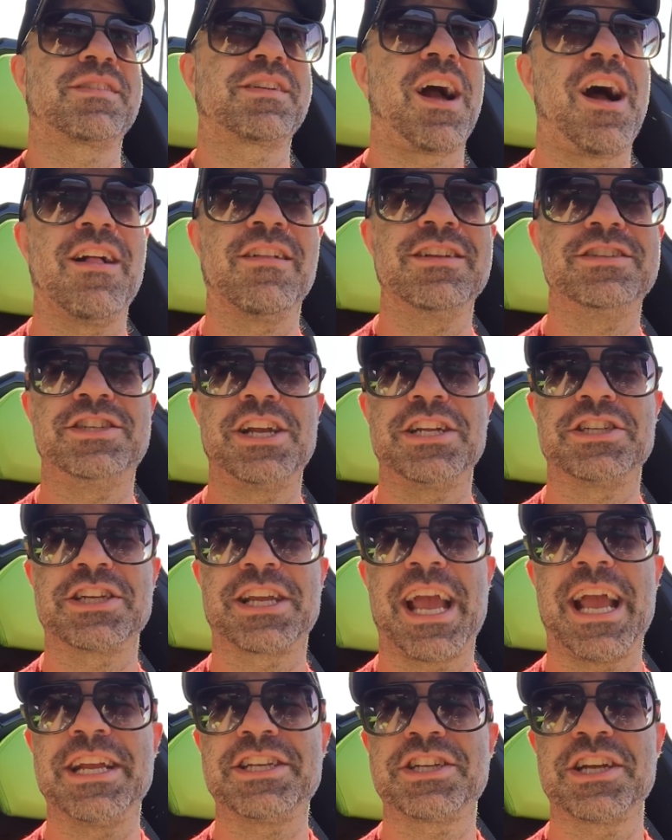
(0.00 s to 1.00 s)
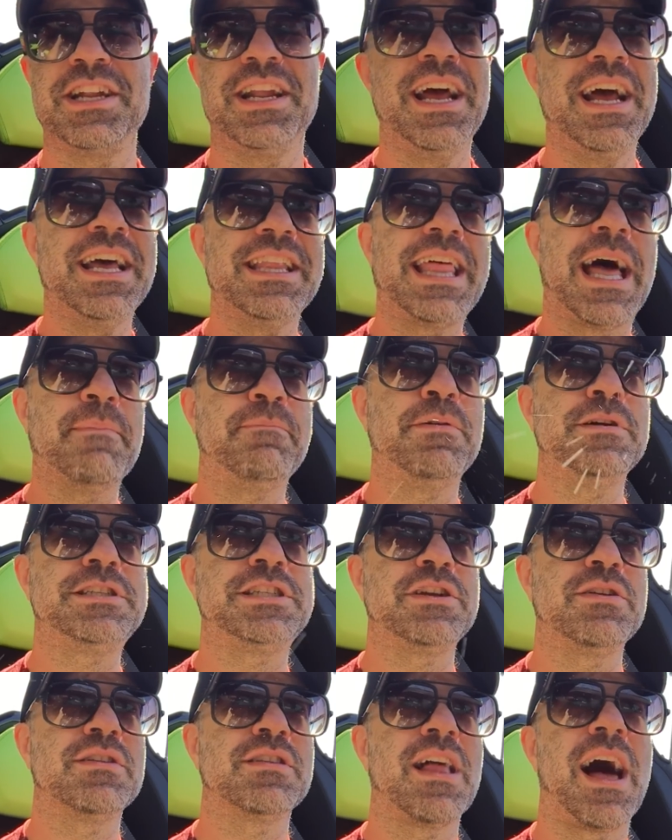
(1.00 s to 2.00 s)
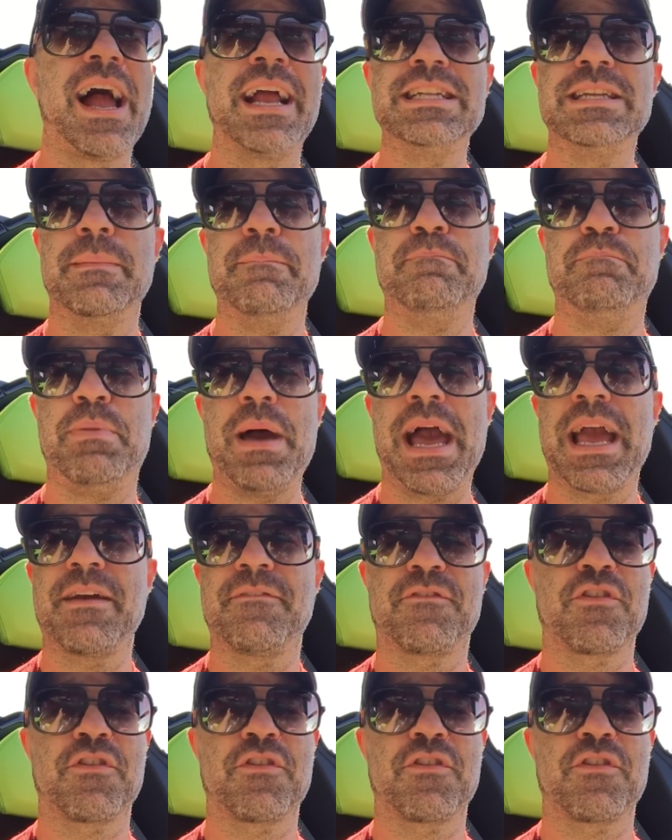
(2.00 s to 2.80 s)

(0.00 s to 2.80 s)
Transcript: college education. That puts you in line to beg